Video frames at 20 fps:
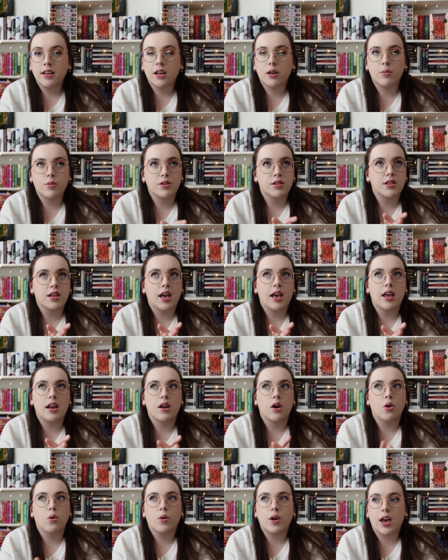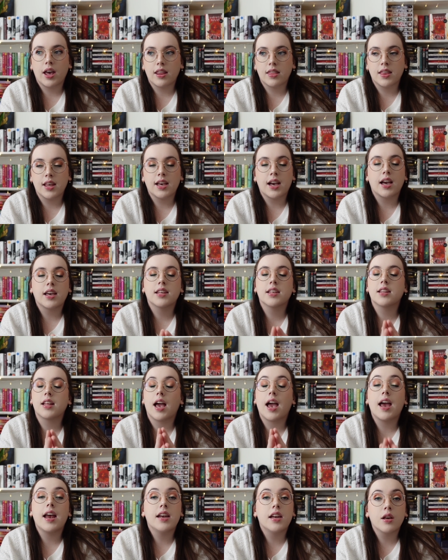It was an okay thing. I think
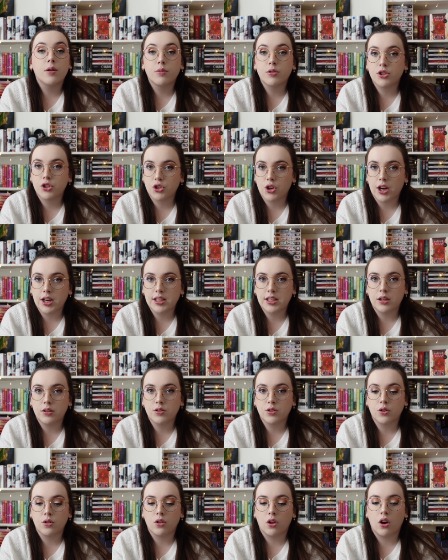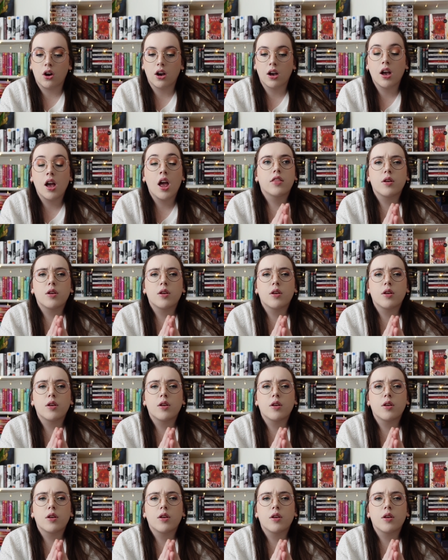the ending was dragged out too long.